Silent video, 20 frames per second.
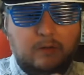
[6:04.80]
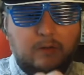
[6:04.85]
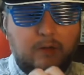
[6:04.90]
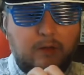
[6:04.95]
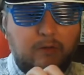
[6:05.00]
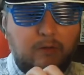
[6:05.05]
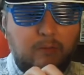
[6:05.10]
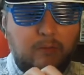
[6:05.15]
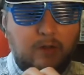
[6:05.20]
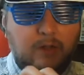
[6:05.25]

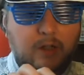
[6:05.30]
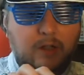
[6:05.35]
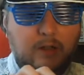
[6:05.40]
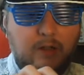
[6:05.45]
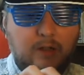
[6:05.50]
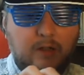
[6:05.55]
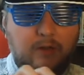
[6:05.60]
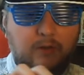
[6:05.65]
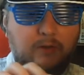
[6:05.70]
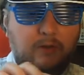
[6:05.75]
Next one we got
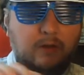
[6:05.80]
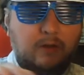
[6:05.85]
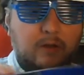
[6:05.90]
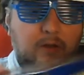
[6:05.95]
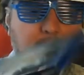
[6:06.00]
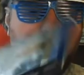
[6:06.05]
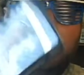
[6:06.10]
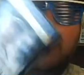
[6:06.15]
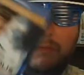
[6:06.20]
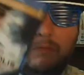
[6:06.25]
is uh,
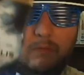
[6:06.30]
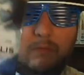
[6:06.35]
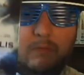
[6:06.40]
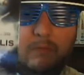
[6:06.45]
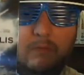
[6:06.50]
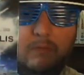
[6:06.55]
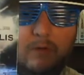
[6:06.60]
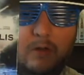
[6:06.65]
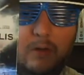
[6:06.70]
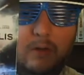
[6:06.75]

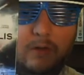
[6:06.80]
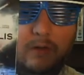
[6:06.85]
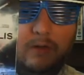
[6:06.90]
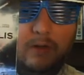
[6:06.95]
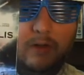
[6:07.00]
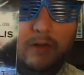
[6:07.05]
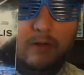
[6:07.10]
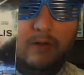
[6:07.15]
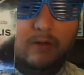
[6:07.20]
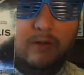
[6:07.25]

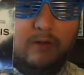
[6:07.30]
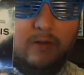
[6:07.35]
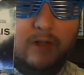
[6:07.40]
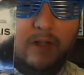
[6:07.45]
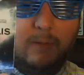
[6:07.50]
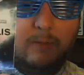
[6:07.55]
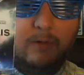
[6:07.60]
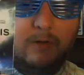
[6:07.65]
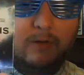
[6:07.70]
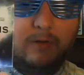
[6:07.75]
USS
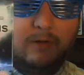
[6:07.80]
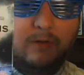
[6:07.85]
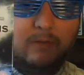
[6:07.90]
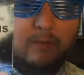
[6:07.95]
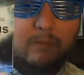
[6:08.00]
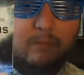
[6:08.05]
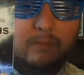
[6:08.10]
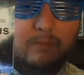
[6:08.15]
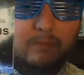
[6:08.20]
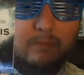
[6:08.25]
Indianapolis,
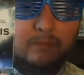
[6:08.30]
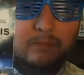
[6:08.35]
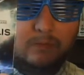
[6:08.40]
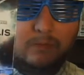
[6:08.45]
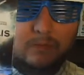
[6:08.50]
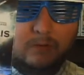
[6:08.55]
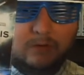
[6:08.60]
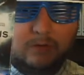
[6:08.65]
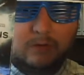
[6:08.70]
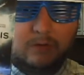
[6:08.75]

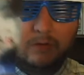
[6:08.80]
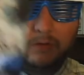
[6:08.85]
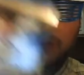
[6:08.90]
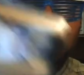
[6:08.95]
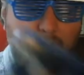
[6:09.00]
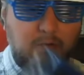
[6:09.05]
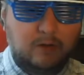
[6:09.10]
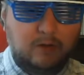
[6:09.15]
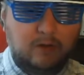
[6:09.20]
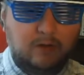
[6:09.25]

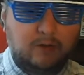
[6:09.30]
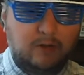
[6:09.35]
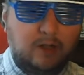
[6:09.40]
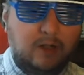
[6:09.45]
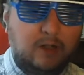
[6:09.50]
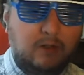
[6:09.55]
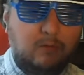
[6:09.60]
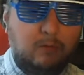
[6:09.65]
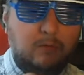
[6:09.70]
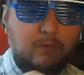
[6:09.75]
Nicolas
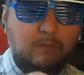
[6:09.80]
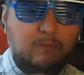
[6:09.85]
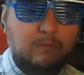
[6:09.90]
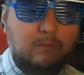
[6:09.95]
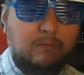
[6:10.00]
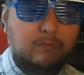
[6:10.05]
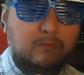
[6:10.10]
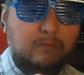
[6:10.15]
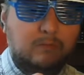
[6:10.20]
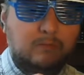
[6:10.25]
Cage one.
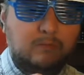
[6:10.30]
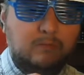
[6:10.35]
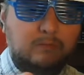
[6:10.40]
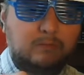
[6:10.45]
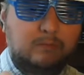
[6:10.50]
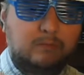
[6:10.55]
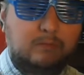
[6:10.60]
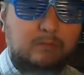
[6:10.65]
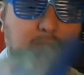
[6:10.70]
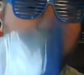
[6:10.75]

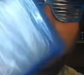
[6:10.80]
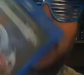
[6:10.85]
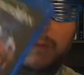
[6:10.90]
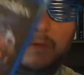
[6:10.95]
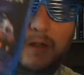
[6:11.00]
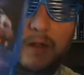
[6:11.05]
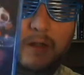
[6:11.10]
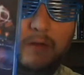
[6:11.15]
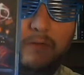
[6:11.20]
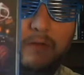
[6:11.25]
Then we
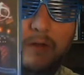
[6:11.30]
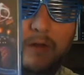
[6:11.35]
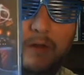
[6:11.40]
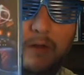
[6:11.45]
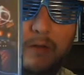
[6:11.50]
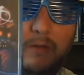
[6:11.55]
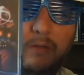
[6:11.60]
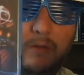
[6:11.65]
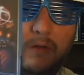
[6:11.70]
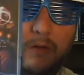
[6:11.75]
have
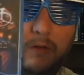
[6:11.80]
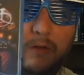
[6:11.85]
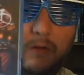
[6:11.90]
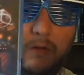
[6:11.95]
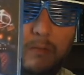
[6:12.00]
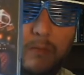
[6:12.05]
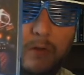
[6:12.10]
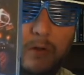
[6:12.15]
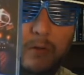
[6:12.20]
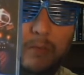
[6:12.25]
uh, The
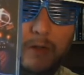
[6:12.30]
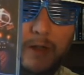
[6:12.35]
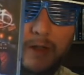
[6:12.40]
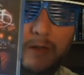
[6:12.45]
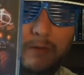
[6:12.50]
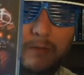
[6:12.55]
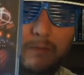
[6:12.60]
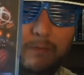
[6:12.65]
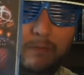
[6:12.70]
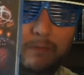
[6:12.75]
Lawnmower Man,
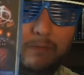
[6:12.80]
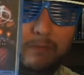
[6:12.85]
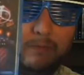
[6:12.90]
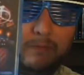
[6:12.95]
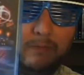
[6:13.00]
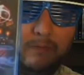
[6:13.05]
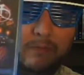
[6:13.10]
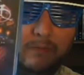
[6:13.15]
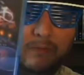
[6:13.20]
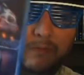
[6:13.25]

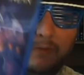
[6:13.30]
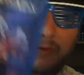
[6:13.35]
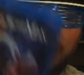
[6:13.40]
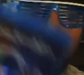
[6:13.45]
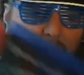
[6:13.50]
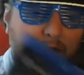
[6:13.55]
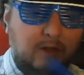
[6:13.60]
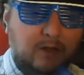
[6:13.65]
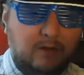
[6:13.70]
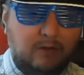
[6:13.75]

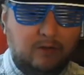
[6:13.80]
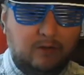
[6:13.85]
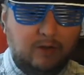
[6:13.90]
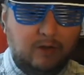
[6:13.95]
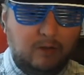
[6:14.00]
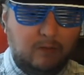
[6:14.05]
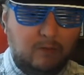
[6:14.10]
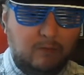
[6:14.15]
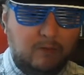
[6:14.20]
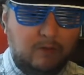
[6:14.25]
gotta get the
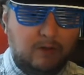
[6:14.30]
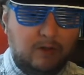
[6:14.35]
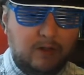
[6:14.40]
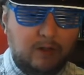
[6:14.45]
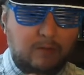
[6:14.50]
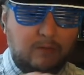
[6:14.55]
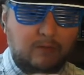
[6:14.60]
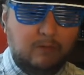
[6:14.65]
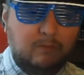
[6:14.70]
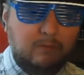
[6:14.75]
sequel one to that
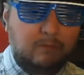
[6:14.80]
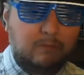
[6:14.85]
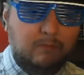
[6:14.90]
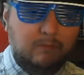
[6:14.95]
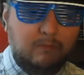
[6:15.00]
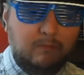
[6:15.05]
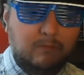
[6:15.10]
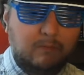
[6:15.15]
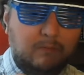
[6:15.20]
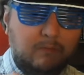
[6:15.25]
one.
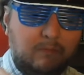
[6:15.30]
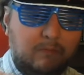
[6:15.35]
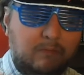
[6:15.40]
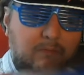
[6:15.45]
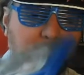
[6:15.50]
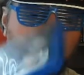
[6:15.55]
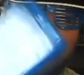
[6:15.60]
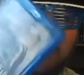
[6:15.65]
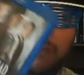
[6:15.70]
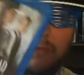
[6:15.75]

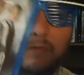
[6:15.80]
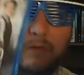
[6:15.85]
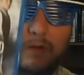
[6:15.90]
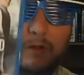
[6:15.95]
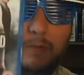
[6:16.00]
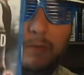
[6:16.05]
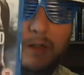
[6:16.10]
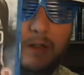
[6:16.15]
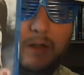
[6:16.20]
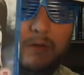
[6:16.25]
Then
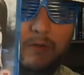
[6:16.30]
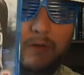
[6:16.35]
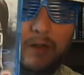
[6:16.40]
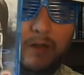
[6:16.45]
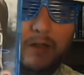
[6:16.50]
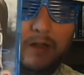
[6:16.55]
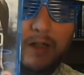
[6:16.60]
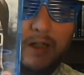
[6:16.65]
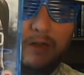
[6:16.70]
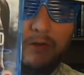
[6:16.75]
we have uh,
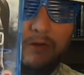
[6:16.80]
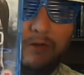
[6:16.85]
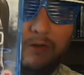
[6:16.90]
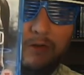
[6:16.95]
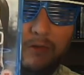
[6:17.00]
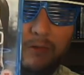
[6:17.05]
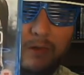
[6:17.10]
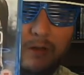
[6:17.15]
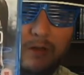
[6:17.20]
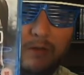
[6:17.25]
Gangster
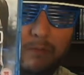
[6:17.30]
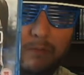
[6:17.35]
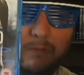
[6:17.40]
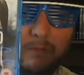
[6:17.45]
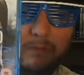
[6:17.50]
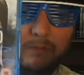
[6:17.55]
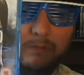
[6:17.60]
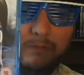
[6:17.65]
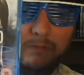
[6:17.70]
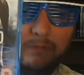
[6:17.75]
Squad,
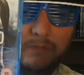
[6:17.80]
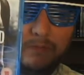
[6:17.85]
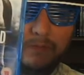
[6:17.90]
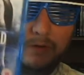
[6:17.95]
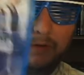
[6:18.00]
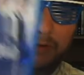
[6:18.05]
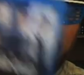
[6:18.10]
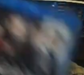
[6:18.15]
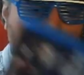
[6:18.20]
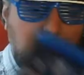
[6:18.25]

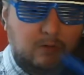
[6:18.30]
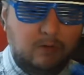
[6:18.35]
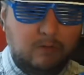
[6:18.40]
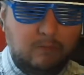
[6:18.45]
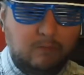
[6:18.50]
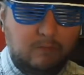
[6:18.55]
good one.